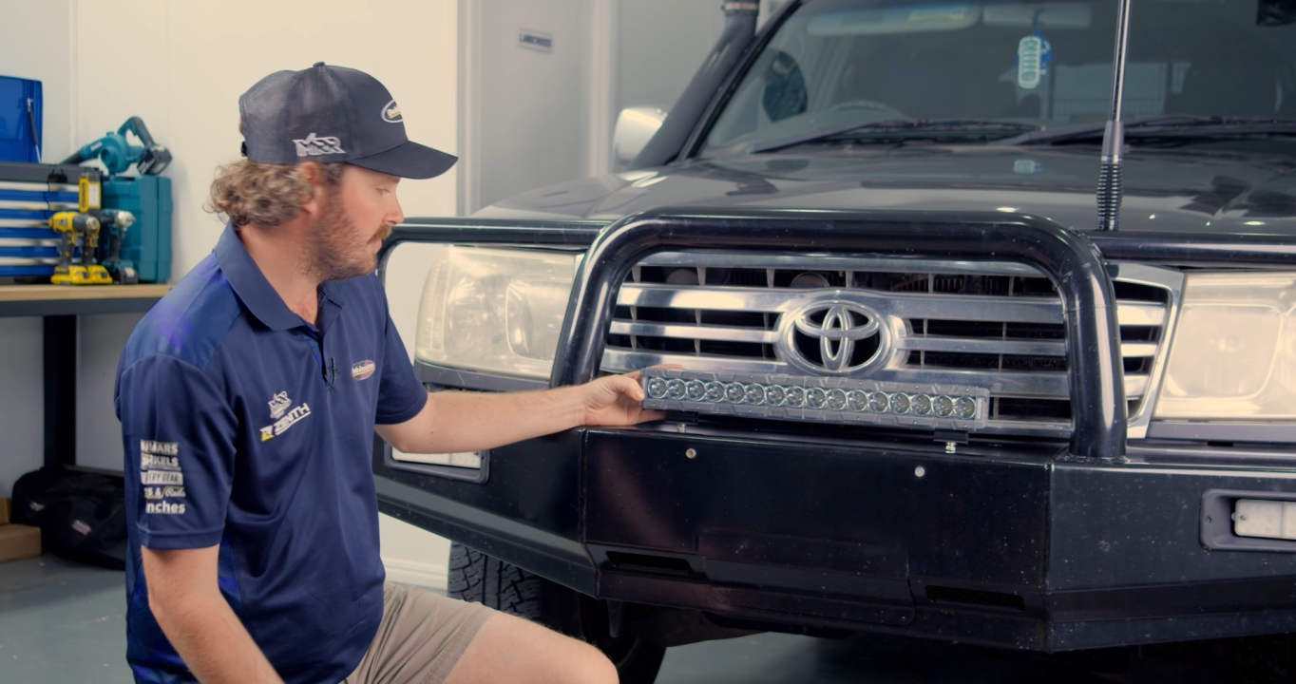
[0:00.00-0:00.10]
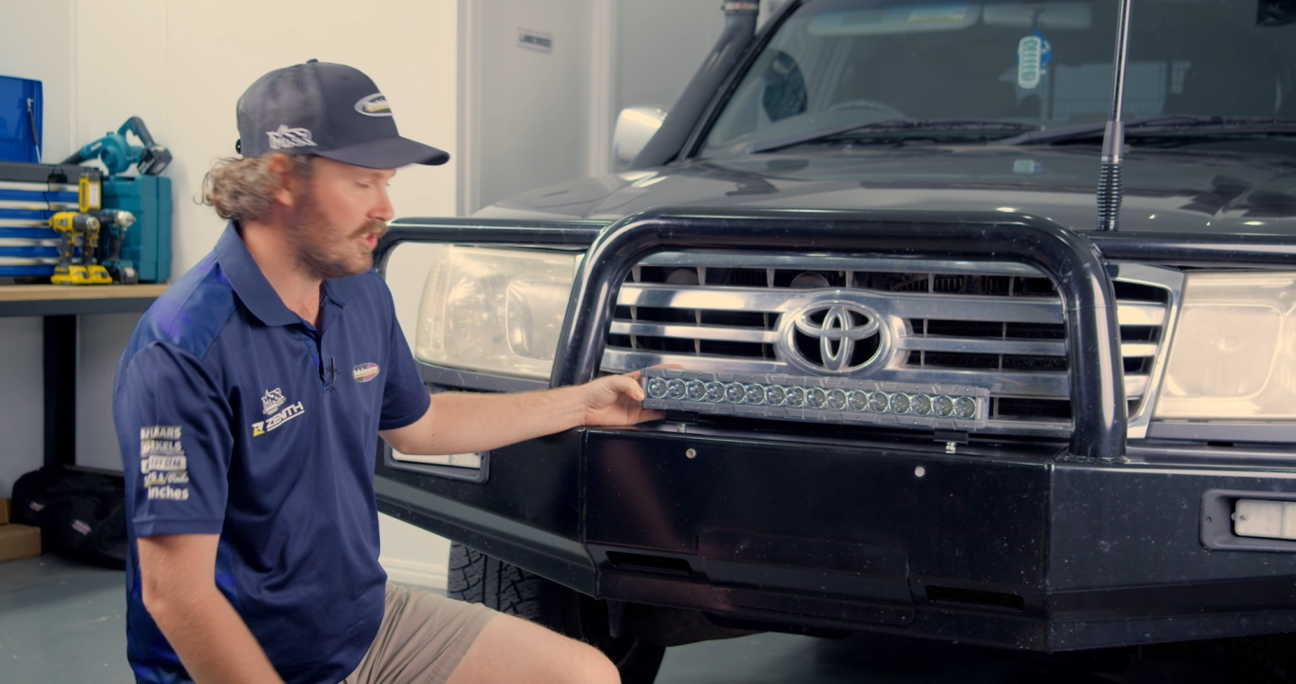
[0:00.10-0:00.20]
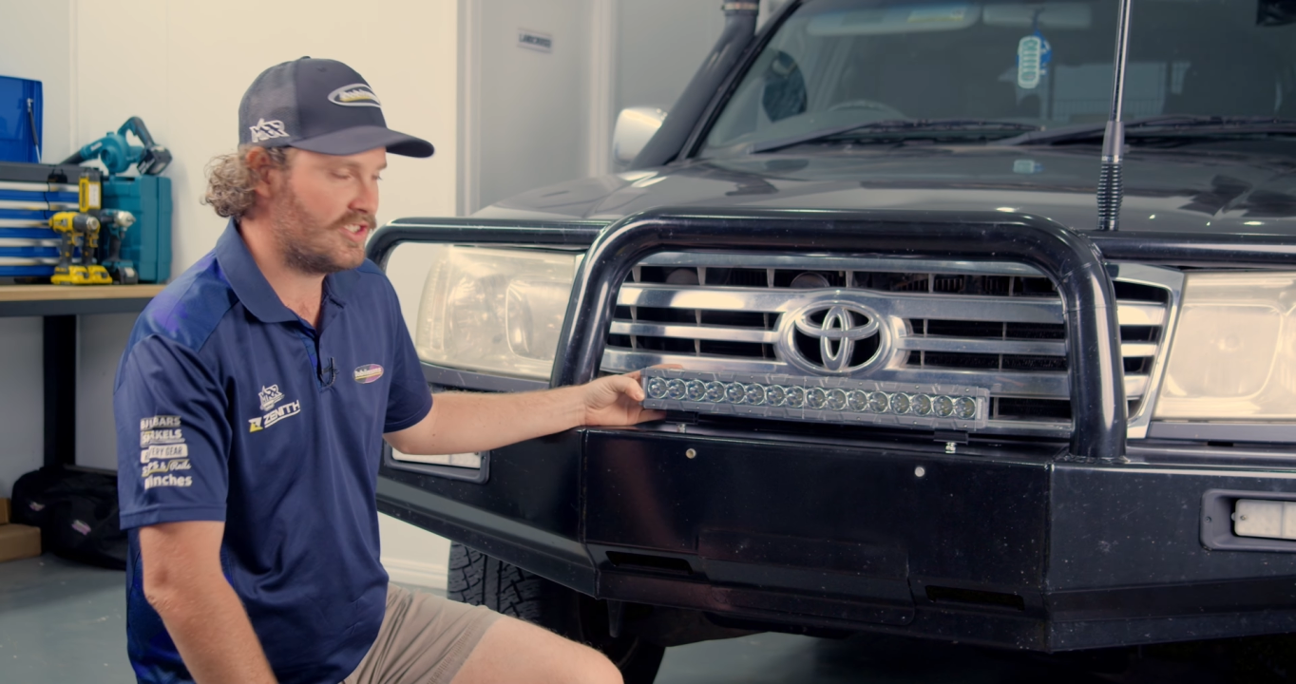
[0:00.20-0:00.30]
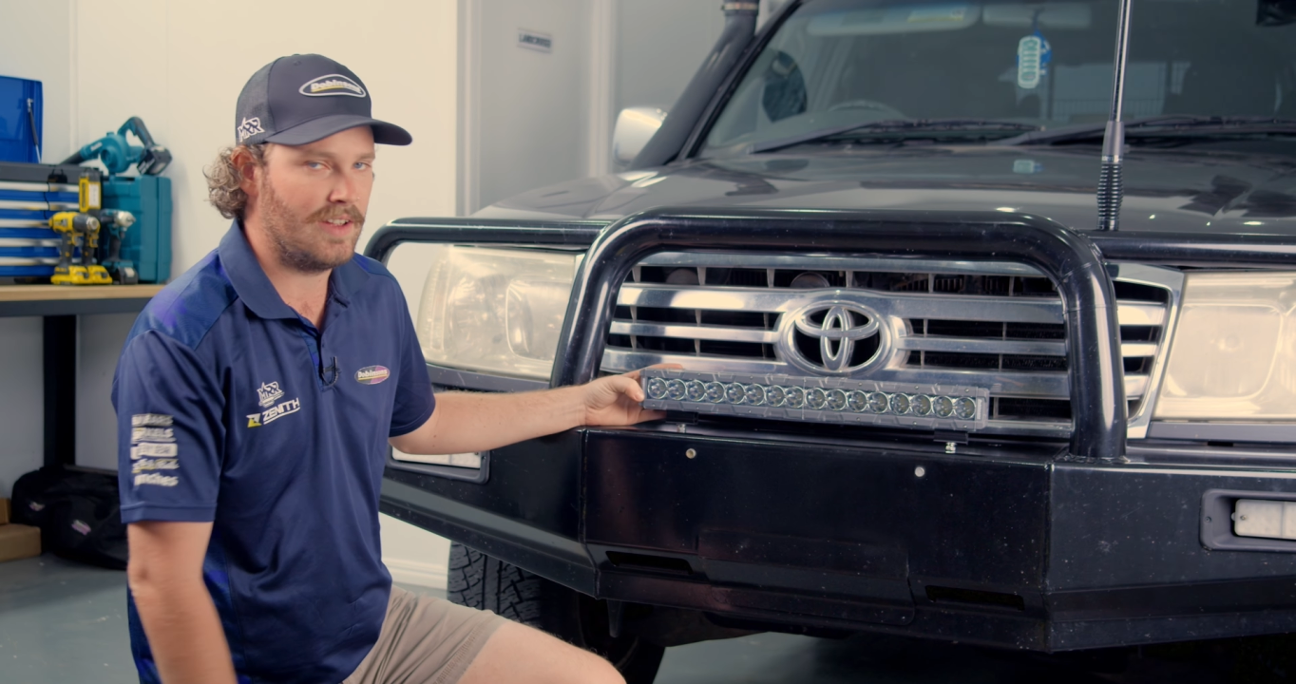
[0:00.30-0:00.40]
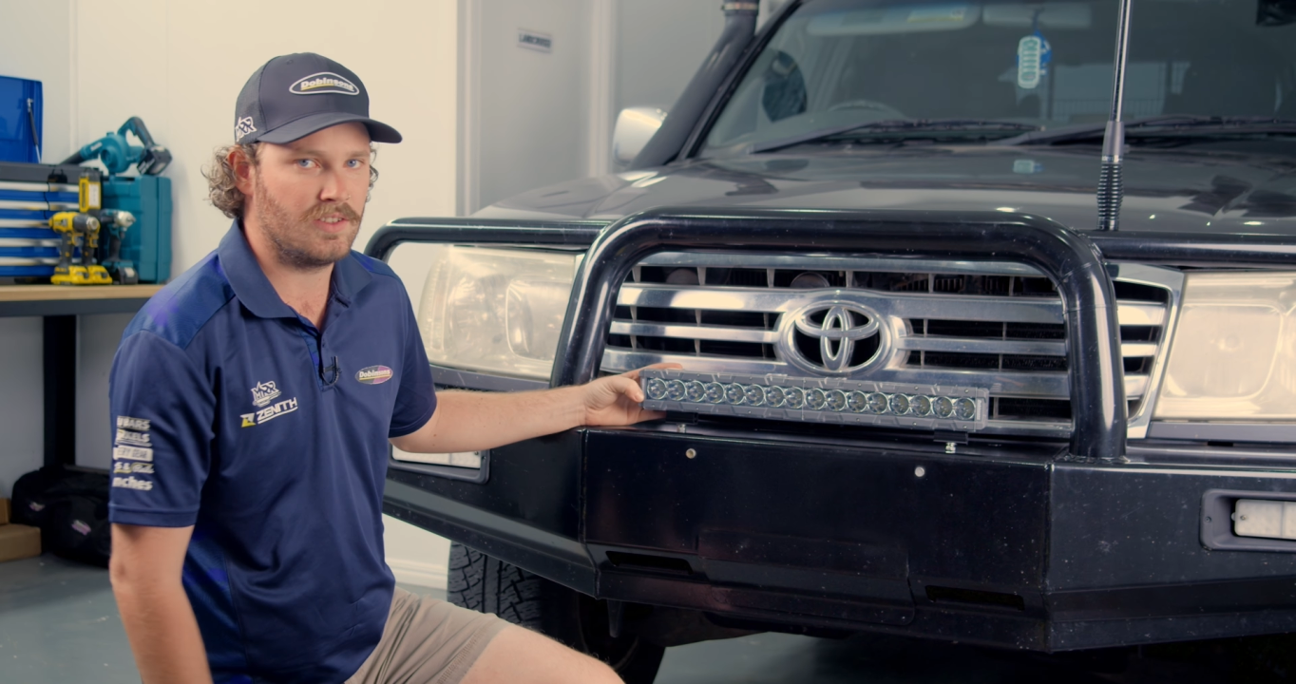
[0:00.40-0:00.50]

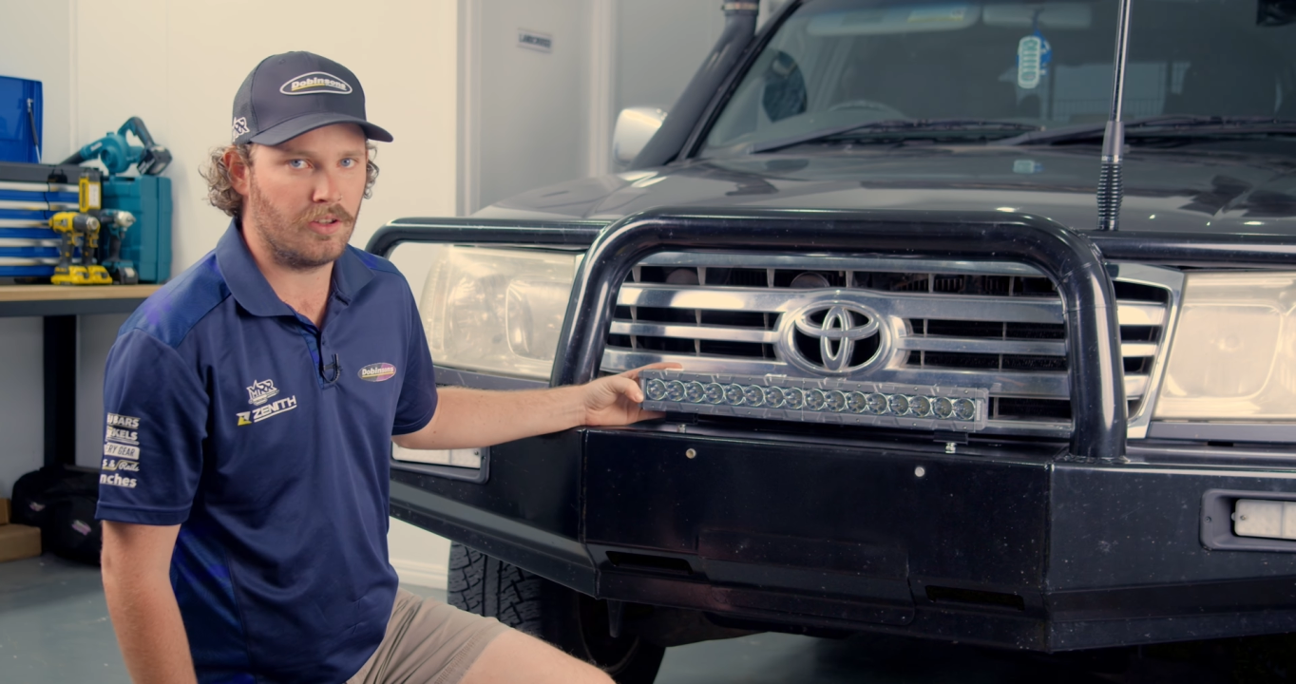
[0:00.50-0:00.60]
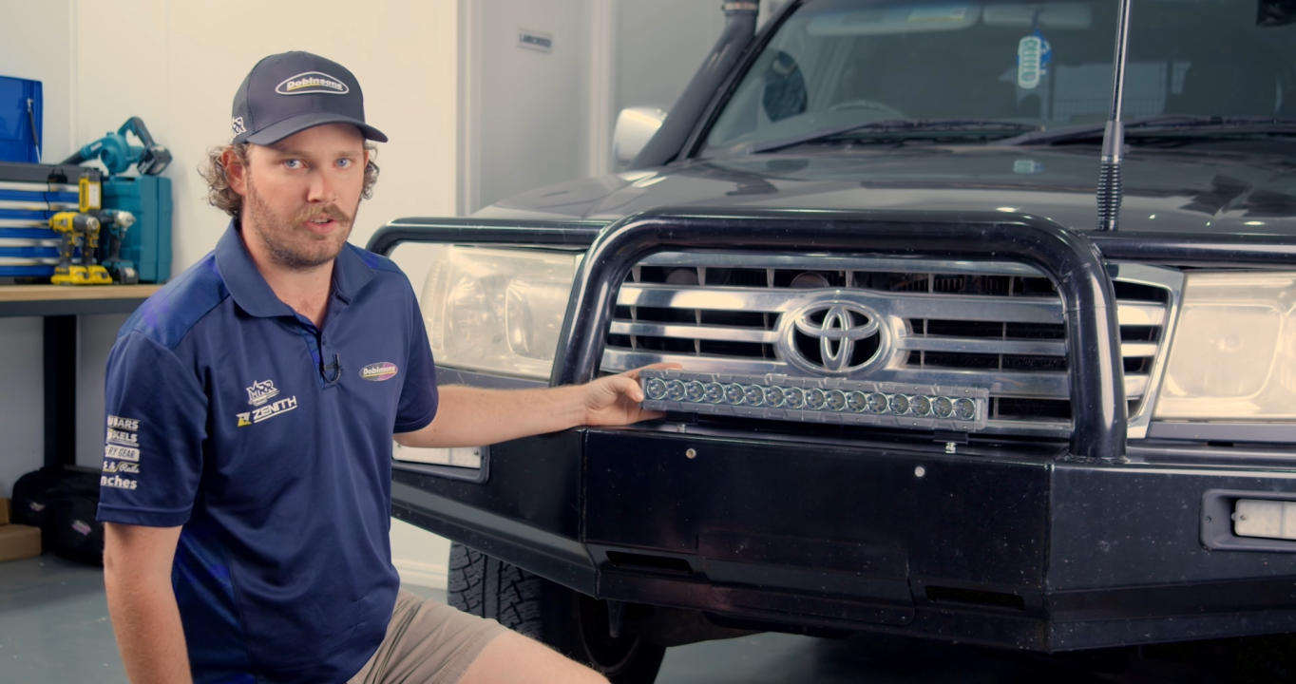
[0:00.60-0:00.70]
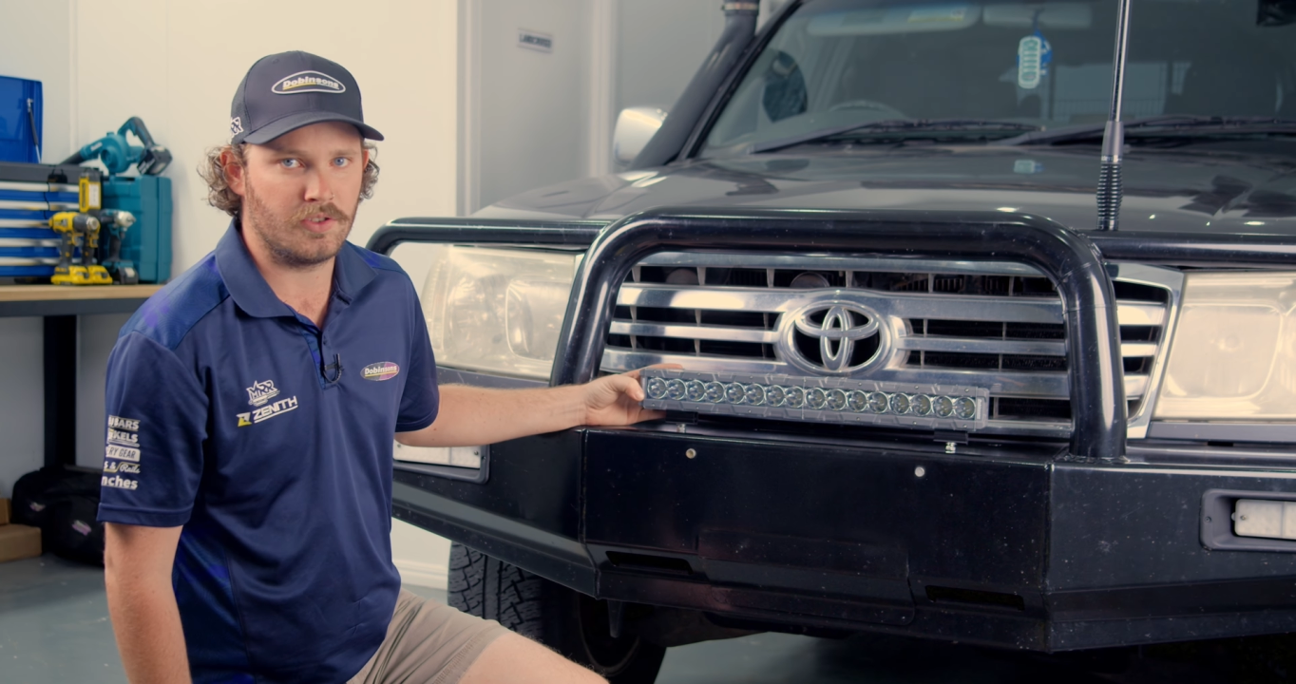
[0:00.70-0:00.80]
just saves a lot of